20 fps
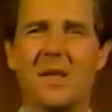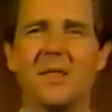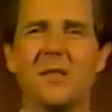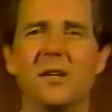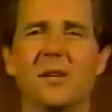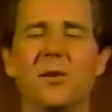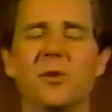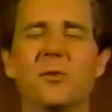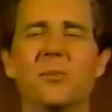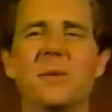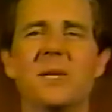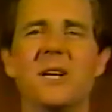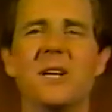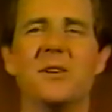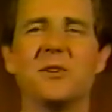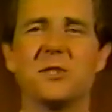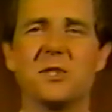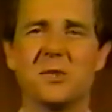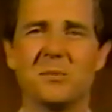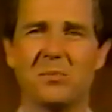the
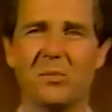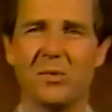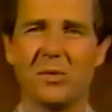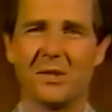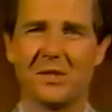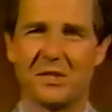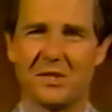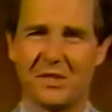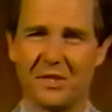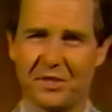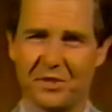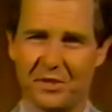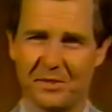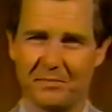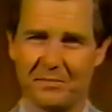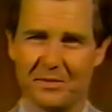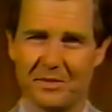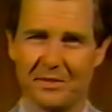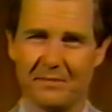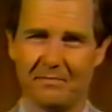luminaire support
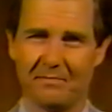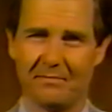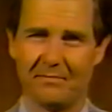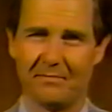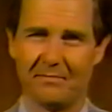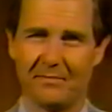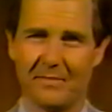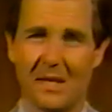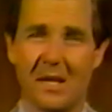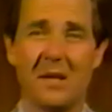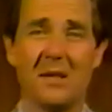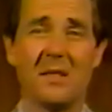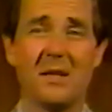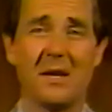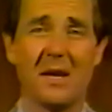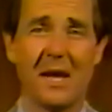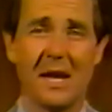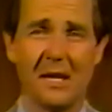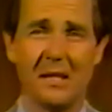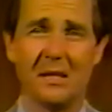systems,
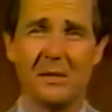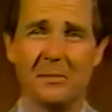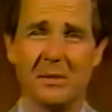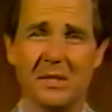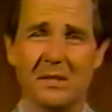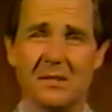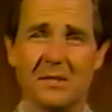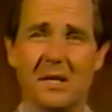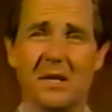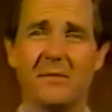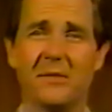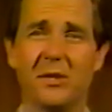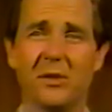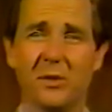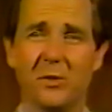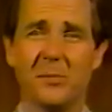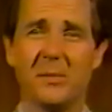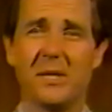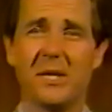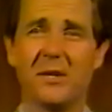the elements of the
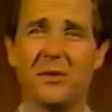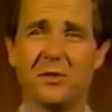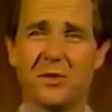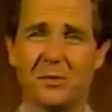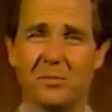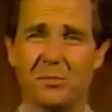luminaire